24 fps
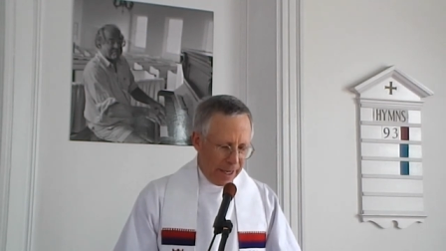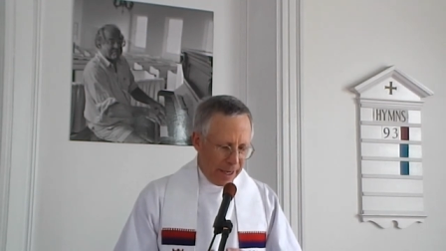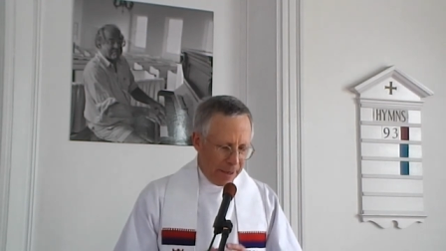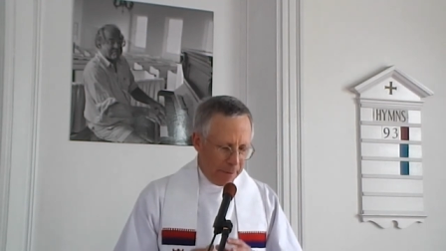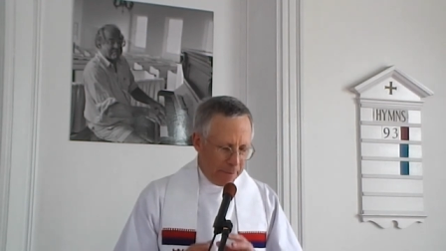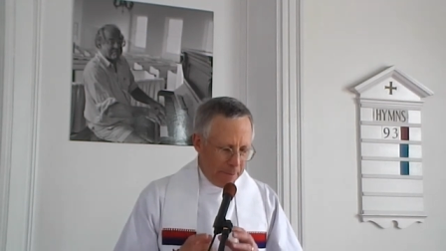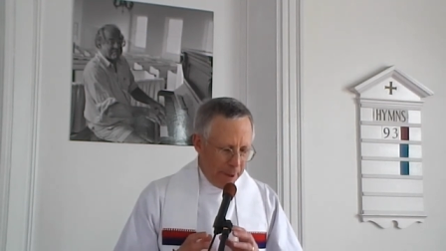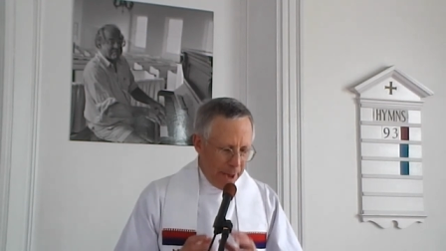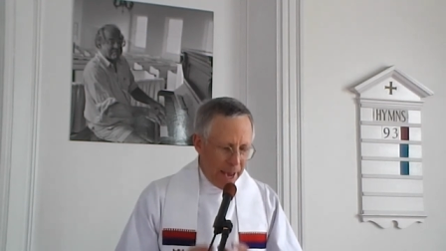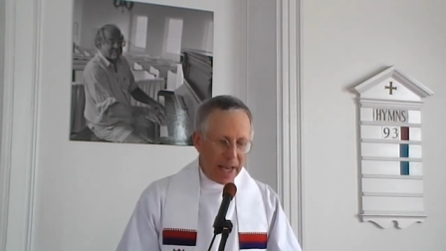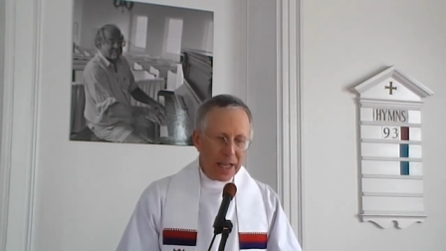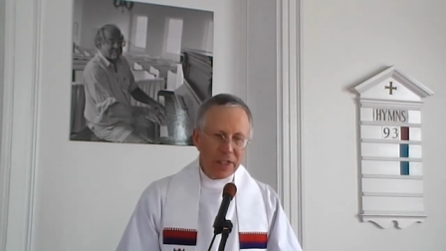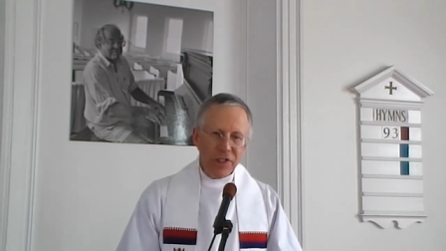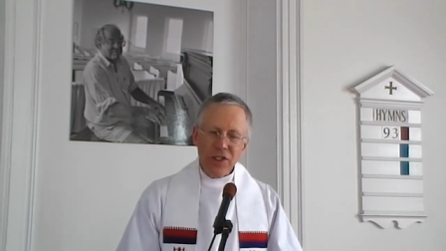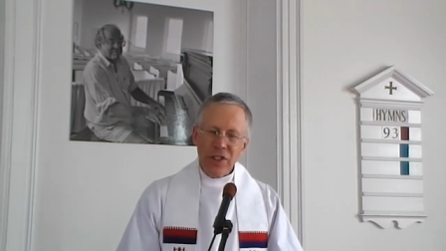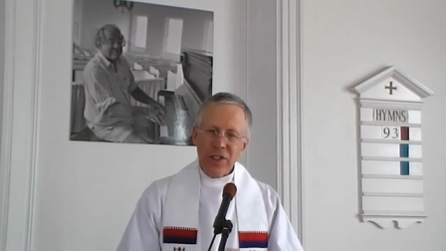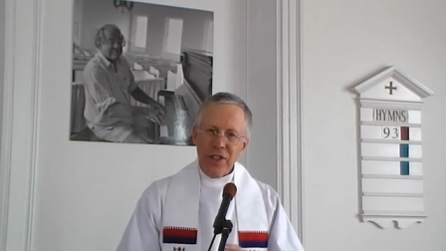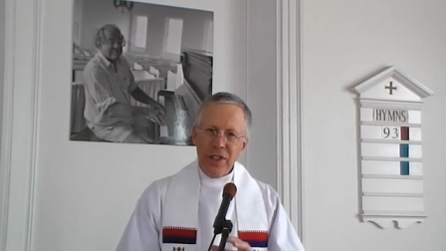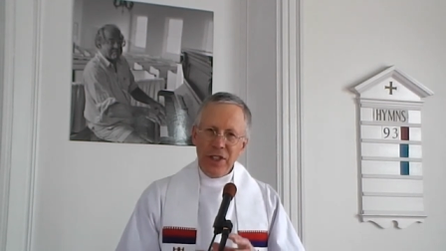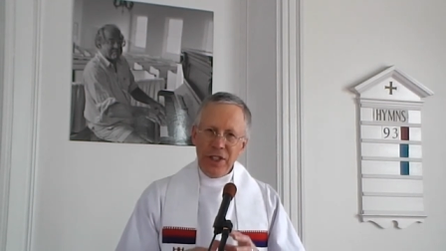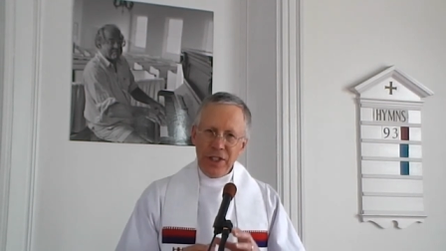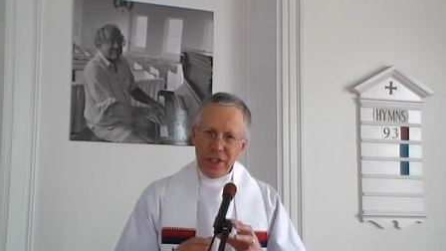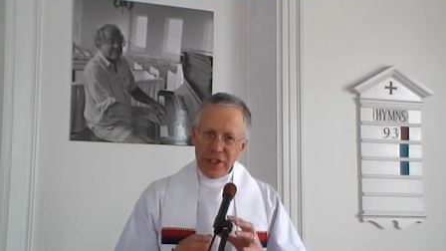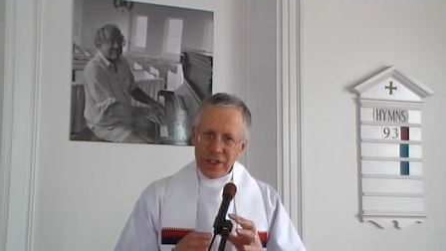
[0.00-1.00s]

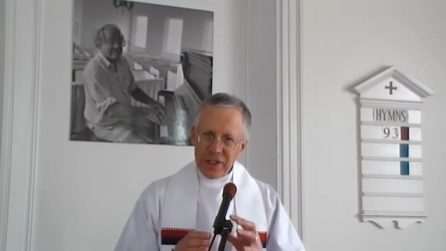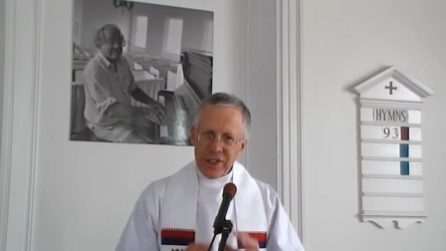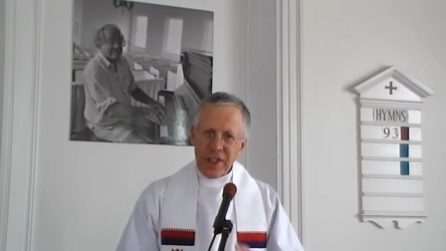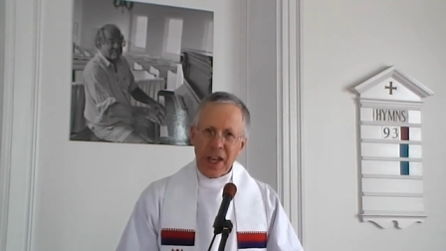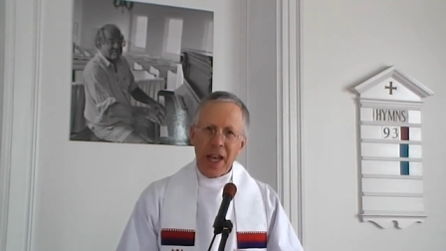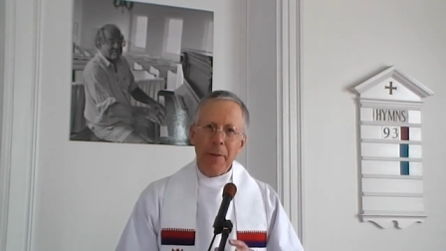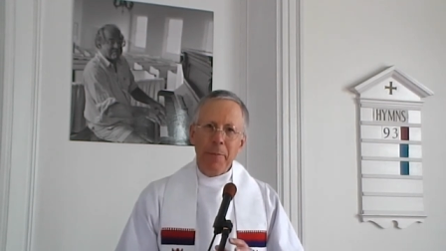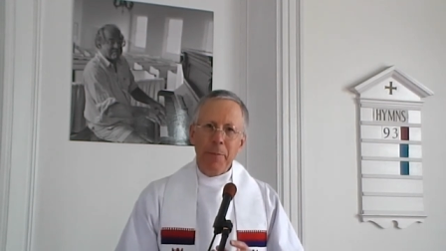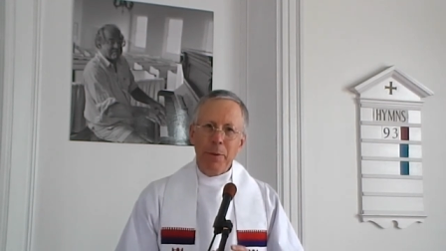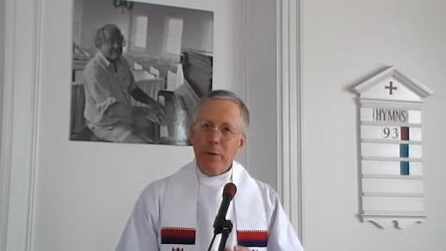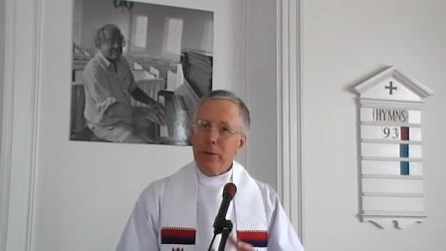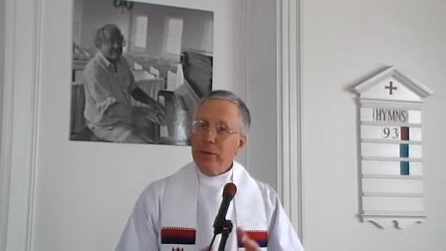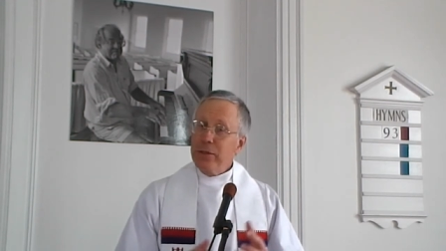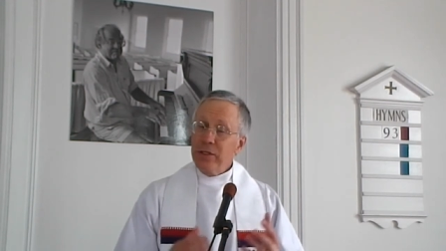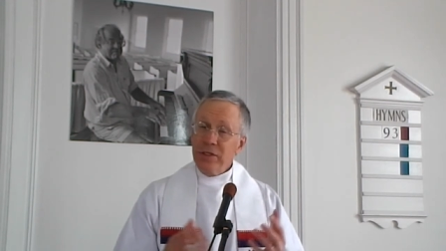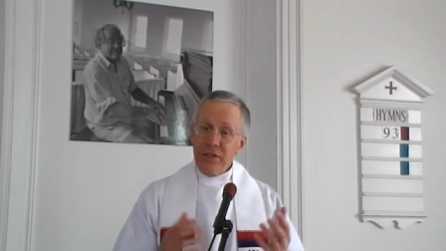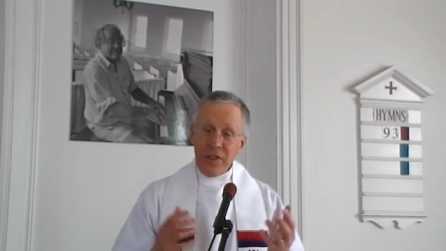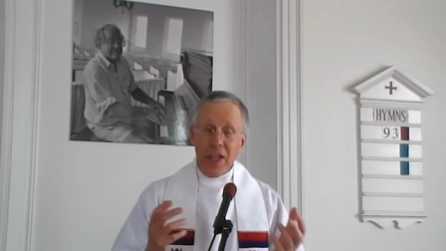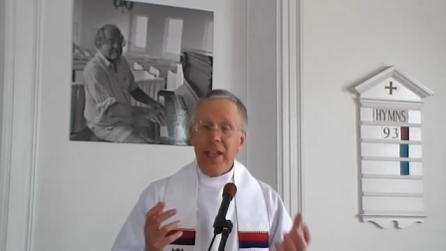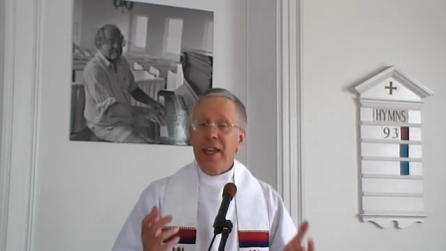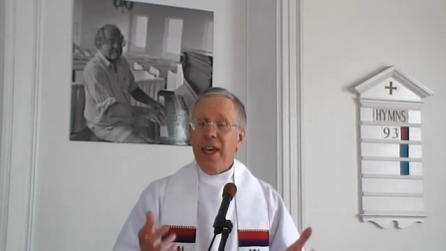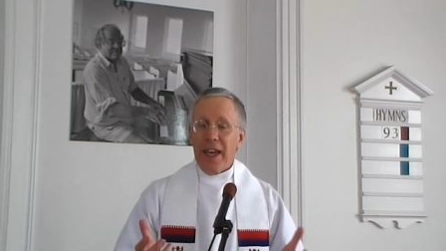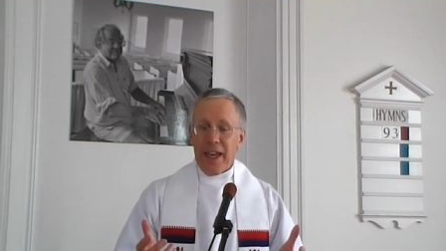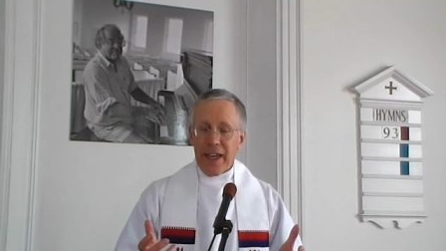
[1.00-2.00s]
imagine the disciples
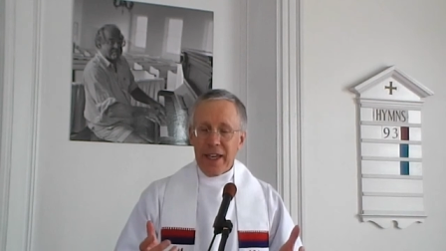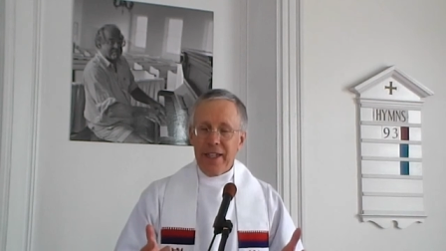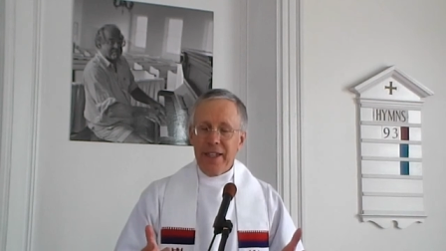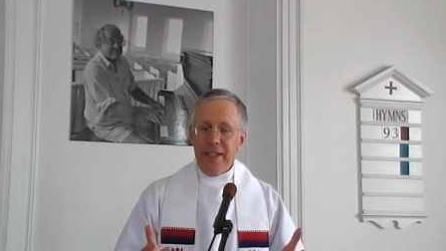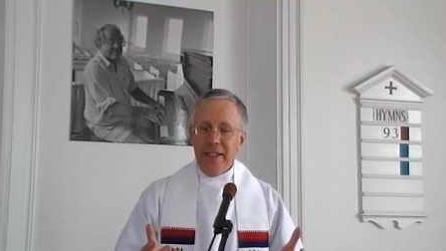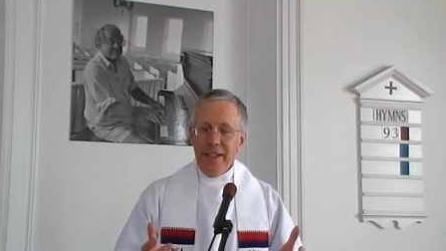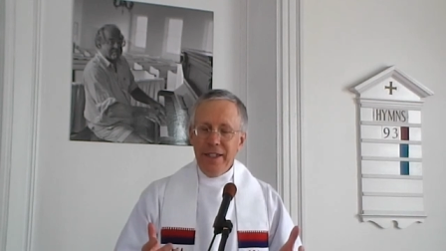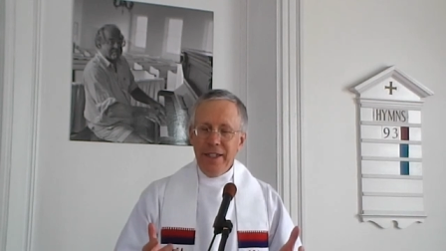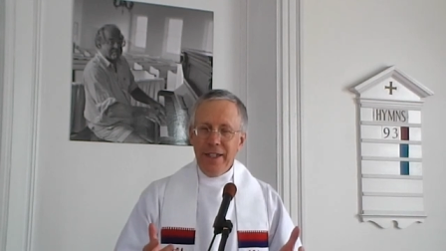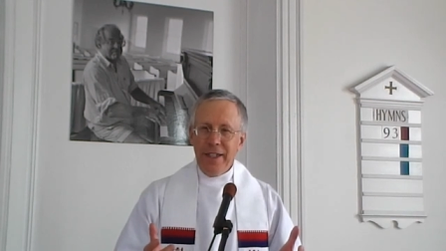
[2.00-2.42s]
singing,